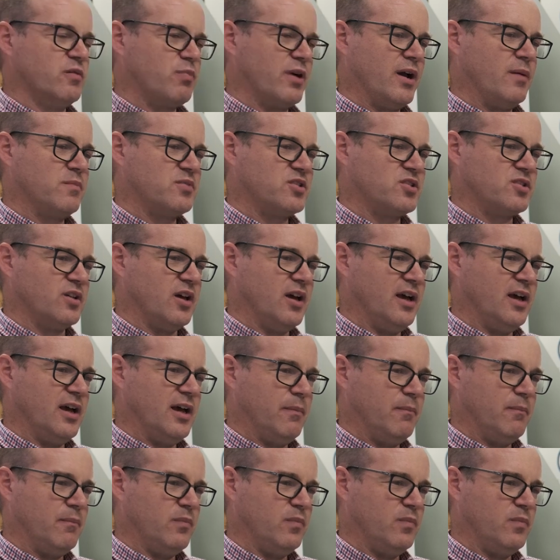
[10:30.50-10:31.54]
perhaps,
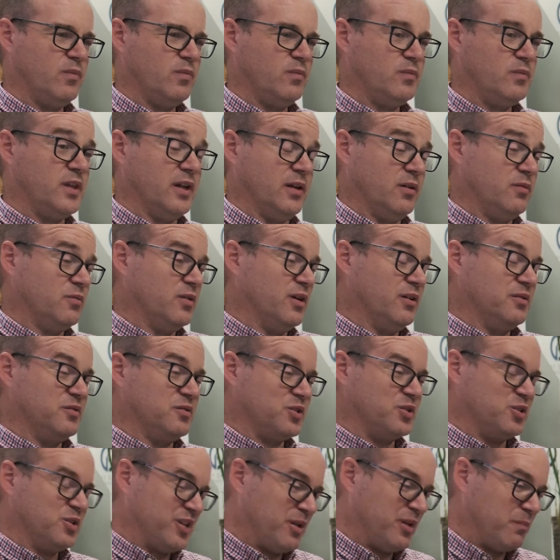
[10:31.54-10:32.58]
as
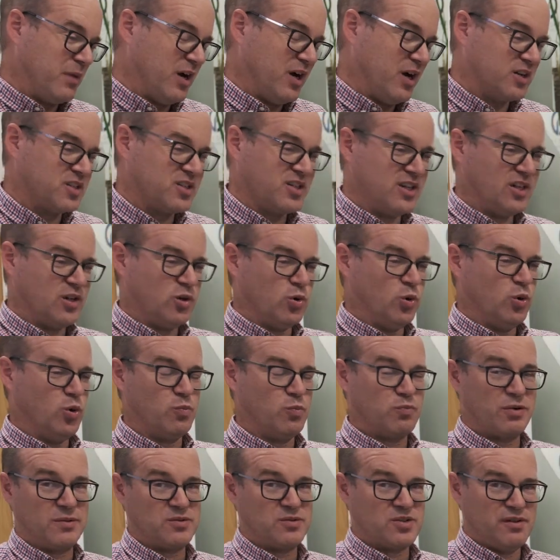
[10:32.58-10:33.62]
you said, marketing or
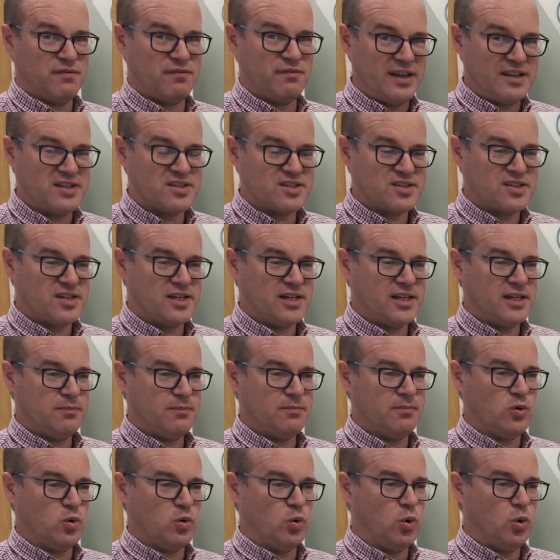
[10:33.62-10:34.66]
perhaps an event
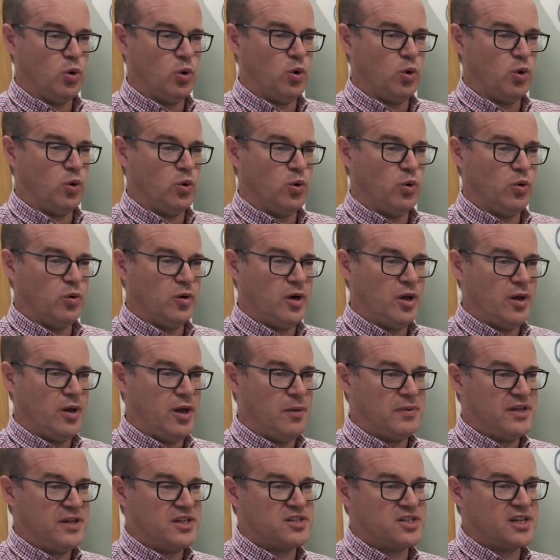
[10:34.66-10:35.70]
team or a
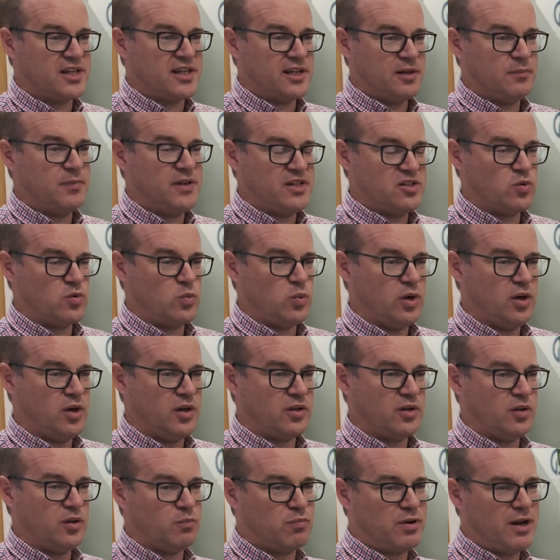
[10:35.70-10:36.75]
particular piece of
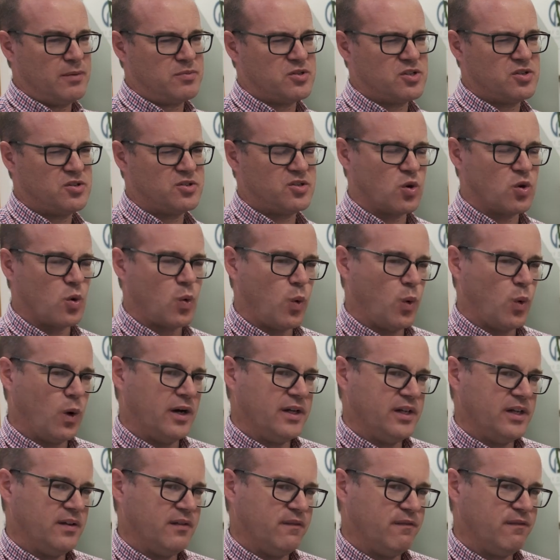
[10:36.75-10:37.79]
work that perhaps doesn't
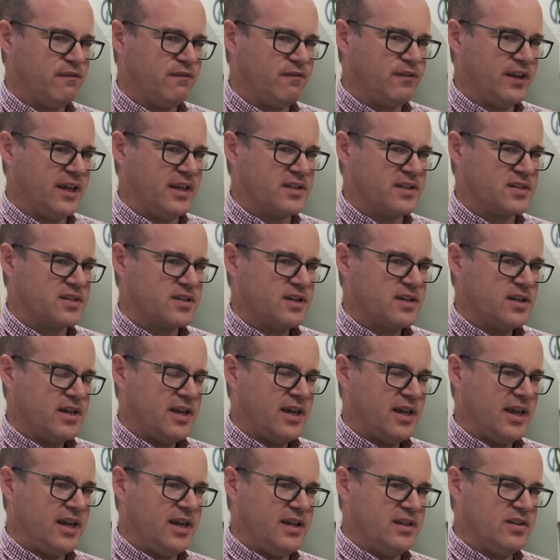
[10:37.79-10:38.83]
quite fit
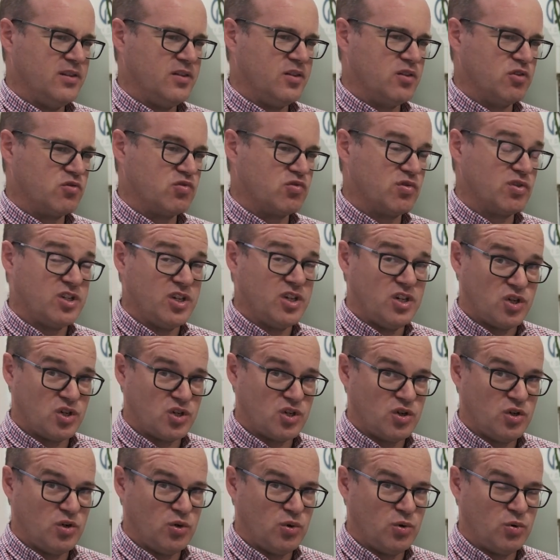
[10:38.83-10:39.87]
in the
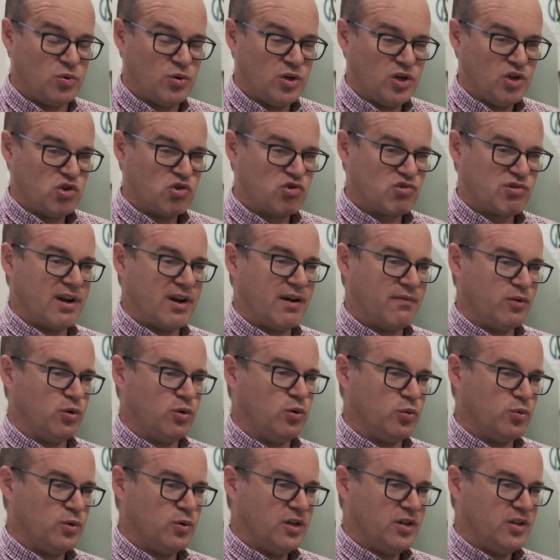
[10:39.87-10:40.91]
traditional
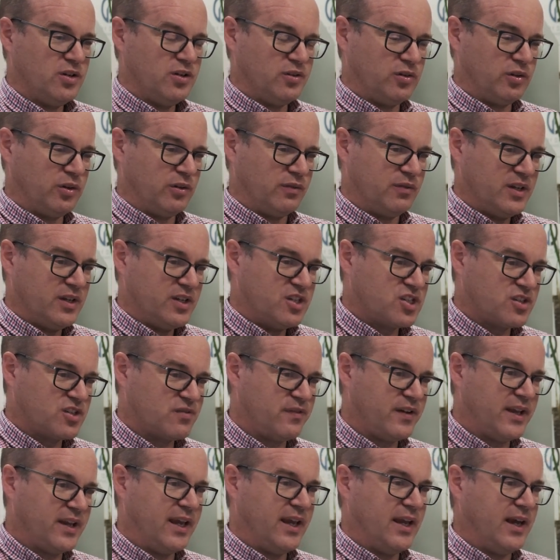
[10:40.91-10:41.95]
travel sort of
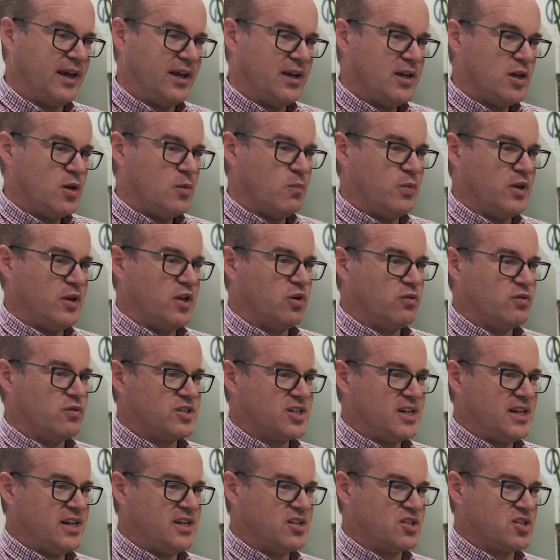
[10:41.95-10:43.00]
sphere, but
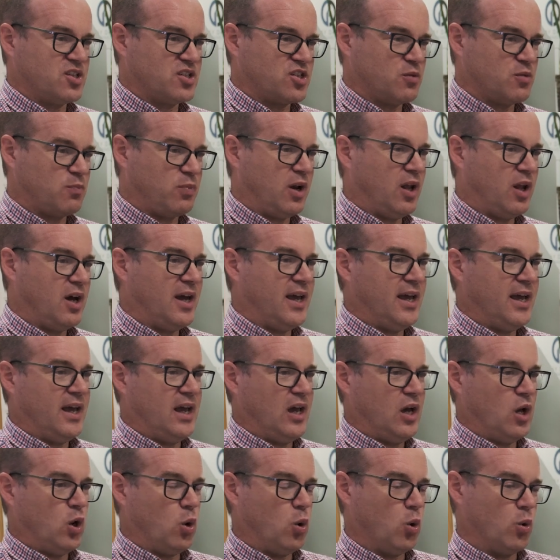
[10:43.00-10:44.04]
obviously is a
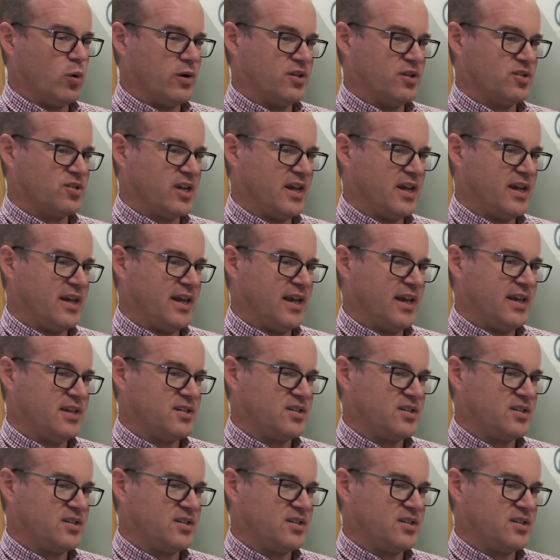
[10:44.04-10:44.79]
supplier or is a